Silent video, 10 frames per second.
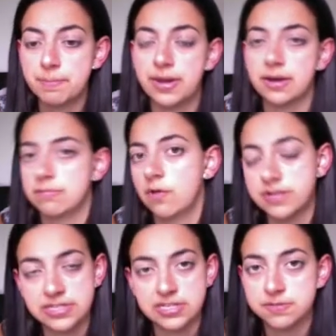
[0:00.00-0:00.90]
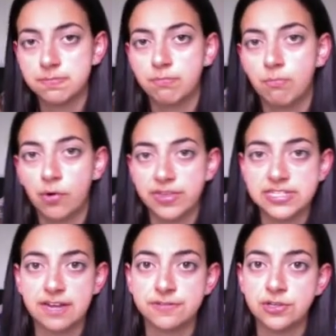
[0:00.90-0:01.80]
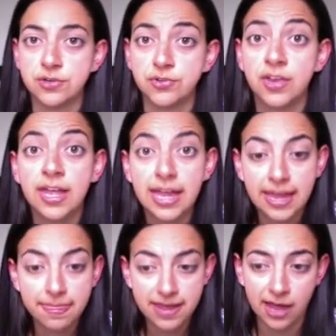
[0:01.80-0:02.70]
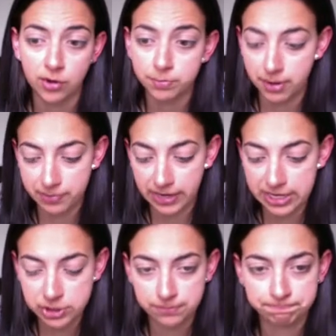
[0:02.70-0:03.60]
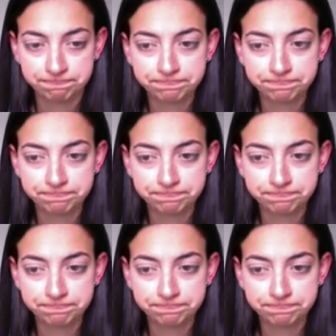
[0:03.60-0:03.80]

but obviously it's more than safe to use in the adult population.